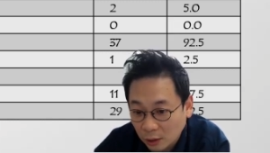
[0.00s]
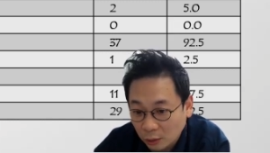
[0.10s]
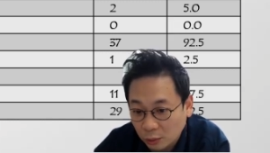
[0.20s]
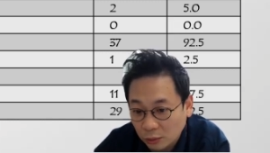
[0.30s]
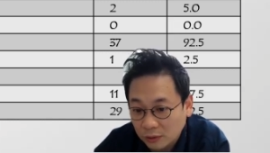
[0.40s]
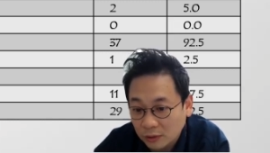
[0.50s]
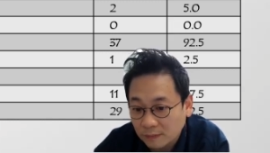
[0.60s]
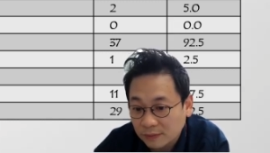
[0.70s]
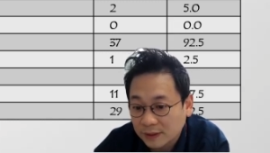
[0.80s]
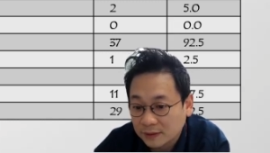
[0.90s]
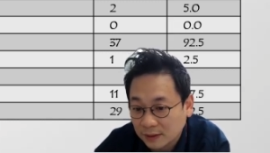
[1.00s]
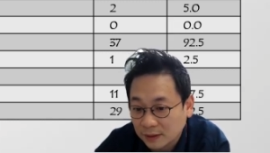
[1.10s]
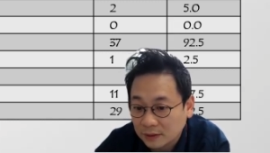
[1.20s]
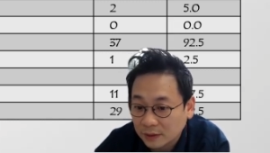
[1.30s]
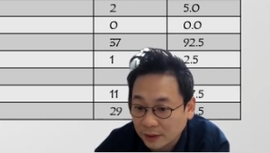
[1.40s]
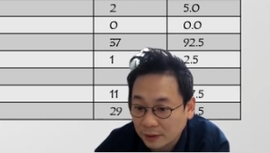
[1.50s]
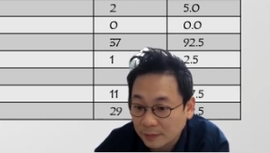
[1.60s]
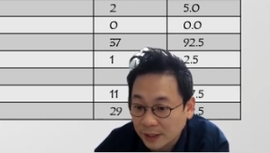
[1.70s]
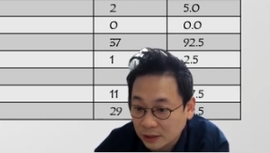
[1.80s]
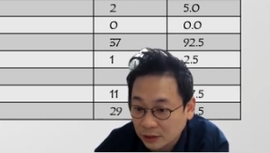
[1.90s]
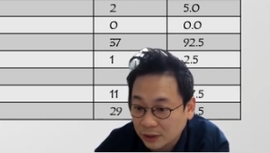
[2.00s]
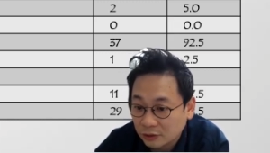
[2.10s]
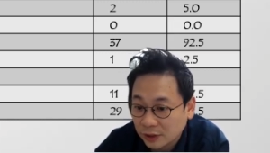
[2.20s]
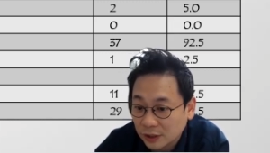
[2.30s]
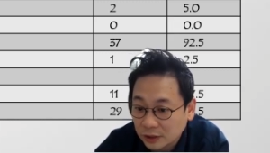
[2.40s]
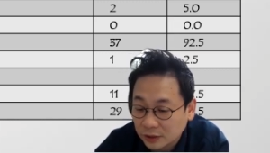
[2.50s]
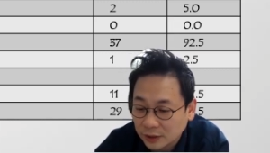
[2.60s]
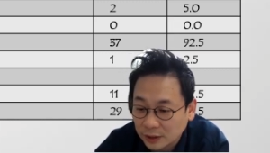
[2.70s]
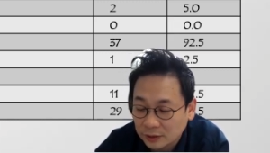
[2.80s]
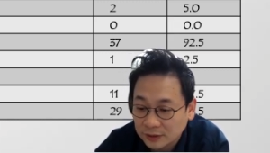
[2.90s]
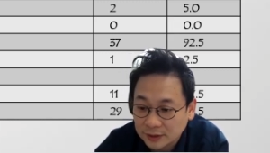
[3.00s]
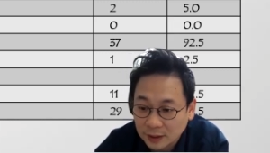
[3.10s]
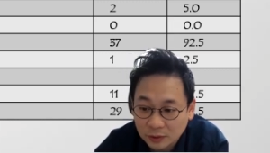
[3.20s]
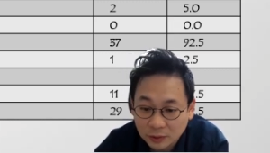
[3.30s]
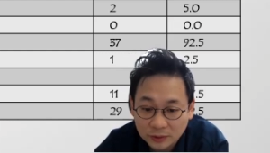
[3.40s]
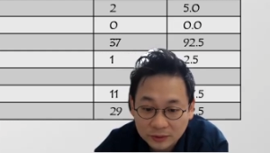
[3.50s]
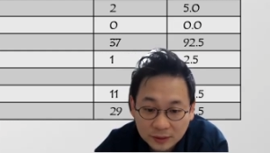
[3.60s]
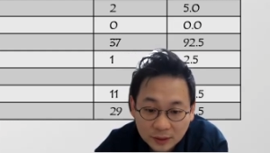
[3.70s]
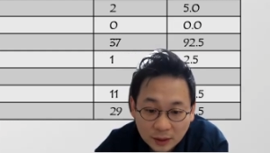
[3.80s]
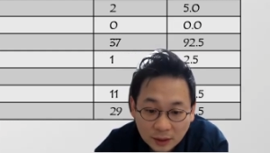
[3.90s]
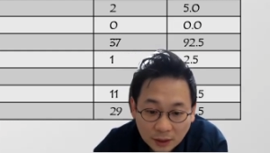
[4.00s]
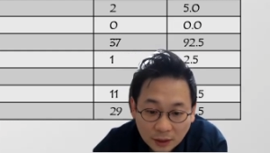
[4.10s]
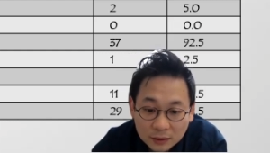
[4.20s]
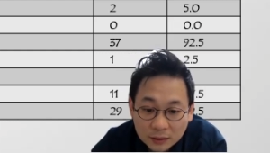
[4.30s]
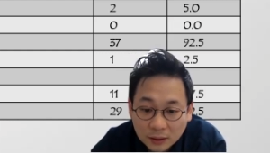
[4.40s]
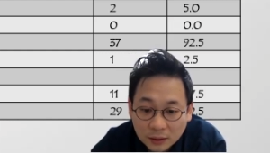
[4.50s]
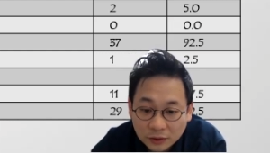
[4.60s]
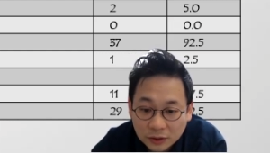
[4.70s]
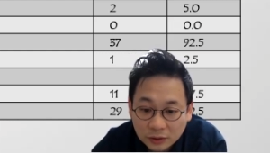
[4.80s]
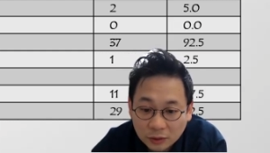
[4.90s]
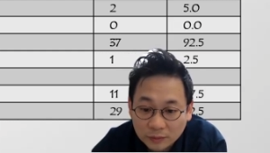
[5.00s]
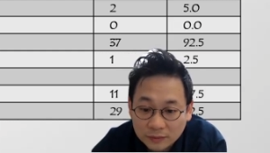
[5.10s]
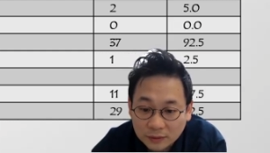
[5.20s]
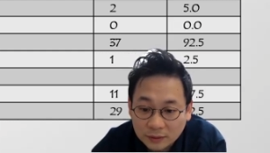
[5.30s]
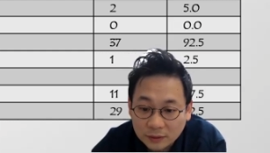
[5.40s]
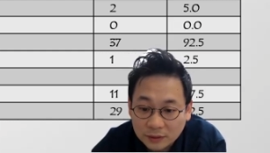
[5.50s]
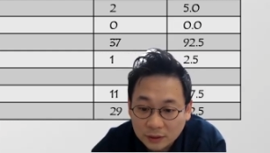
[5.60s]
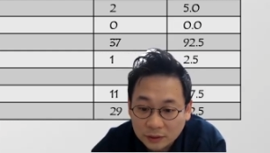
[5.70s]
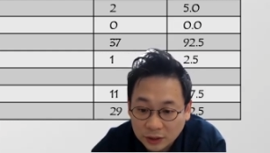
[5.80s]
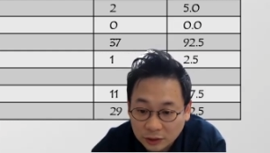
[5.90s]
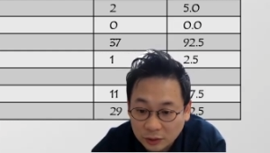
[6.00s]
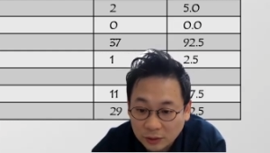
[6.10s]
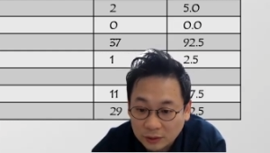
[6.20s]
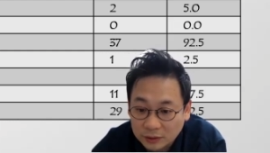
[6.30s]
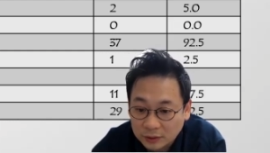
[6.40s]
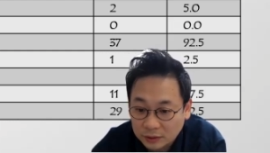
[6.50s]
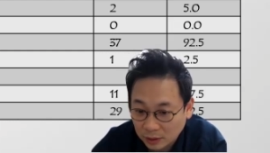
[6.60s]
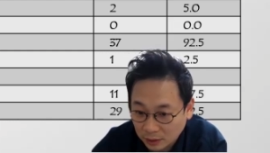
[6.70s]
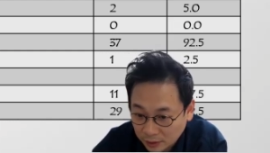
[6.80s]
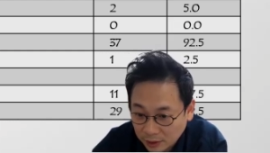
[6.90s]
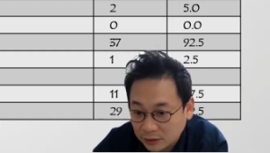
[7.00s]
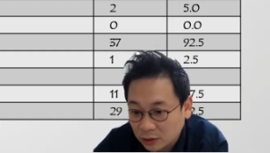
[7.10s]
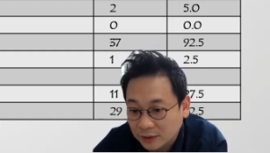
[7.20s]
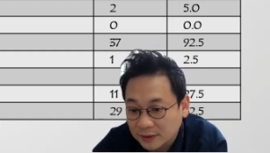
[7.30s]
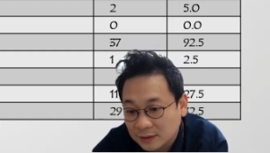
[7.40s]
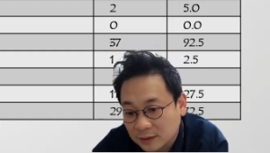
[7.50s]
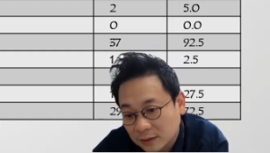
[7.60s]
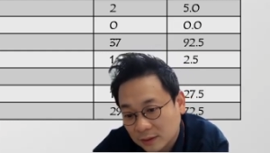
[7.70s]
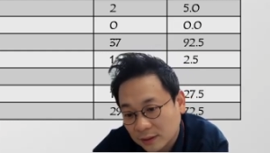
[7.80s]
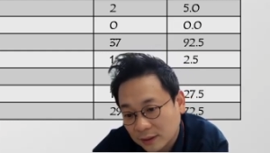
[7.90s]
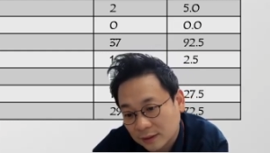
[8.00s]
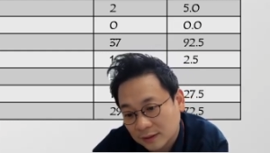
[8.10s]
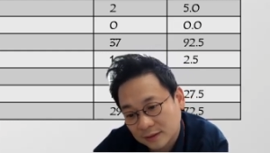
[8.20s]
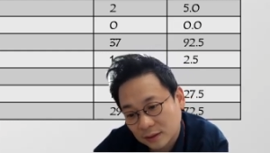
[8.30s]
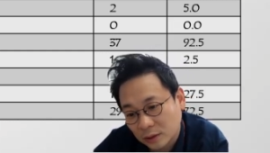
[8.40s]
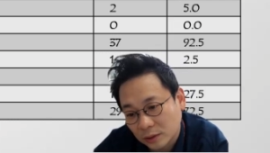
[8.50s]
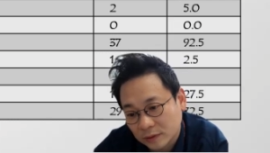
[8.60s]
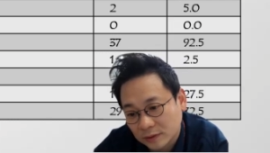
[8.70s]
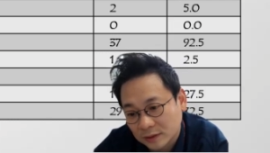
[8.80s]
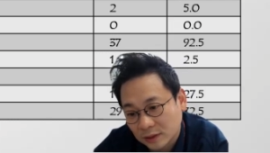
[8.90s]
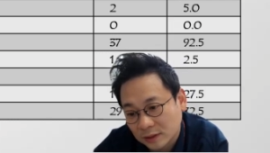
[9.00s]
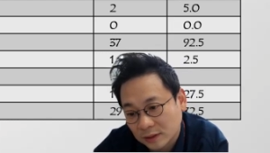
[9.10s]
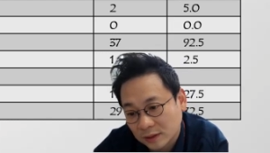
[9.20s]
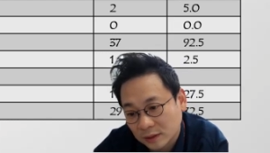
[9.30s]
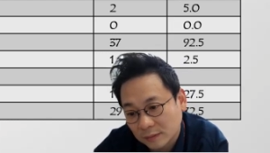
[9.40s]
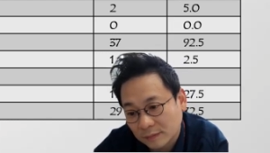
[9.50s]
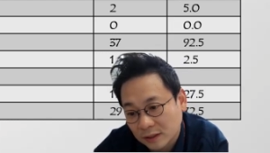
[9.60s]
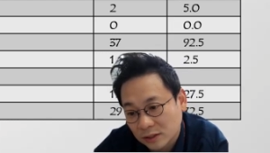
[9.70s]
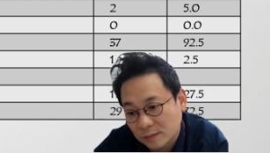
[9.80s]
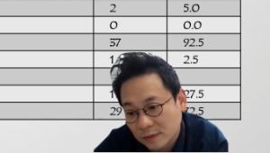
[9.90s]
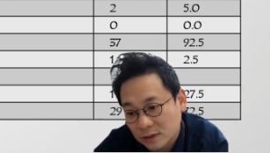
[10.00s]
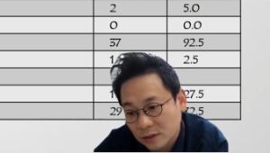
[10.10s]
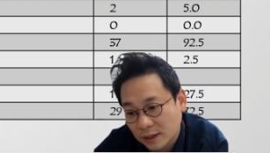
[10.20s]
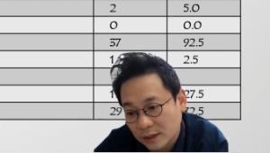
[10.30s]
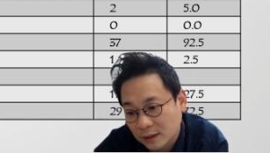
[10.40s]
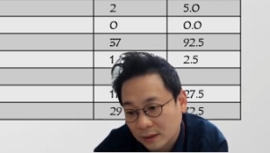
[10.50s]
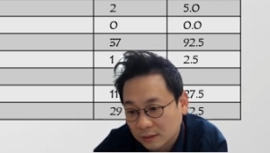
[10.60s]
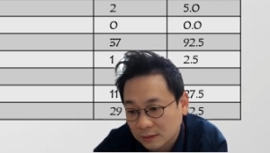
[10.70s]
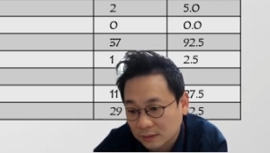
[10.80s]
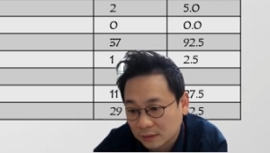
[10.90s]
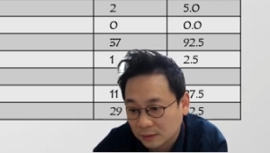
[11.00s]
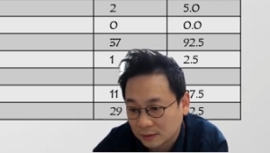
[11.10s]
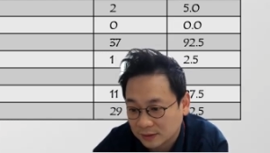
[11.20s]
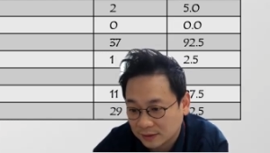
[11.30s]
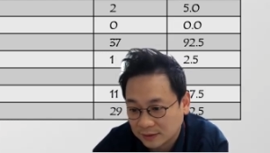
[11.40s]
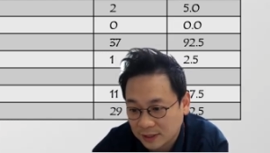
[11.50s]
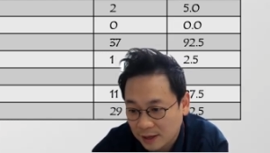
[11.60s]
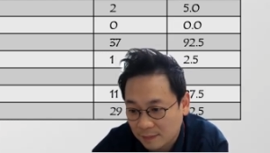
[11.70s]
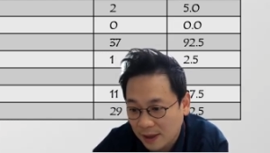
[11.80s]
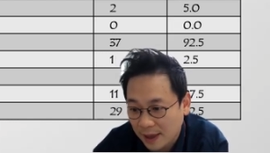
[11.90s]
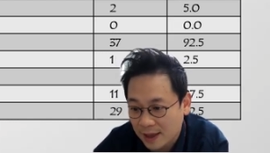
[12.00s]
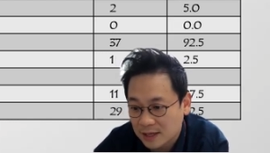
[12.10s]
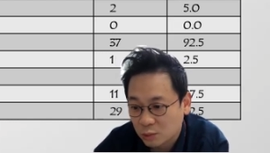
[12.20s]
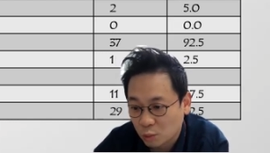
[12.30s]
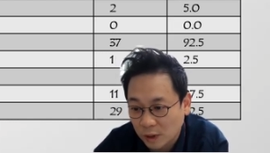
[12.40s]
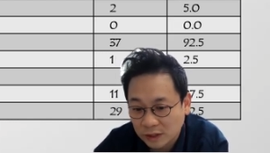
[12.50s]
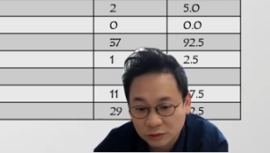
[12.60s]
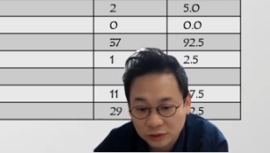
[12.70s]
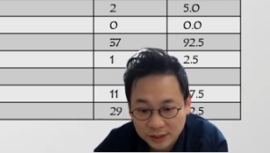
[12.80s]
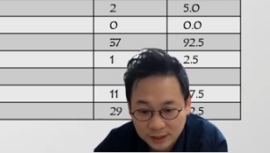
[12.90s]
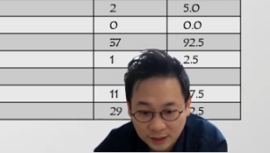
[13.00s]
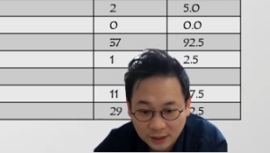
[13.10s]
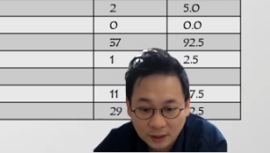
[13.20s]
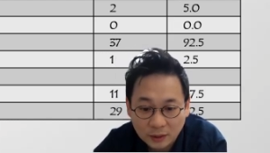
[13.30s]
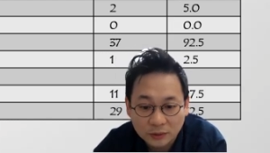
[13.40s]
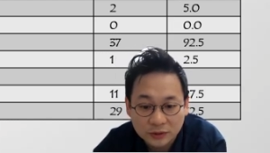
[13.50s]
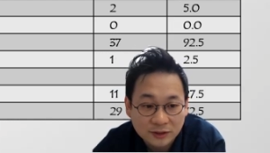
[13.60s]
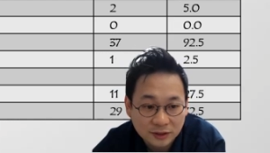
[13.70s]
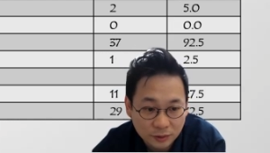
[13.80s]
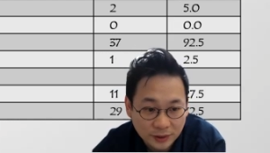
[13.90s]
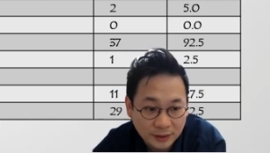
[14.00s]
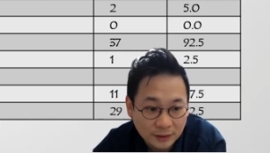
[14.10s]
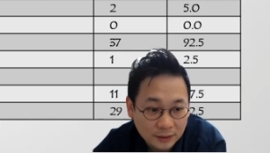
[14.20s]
who completed their major education in the same course. The result of the general characteristics of the study participants are the same as what you see on the screen.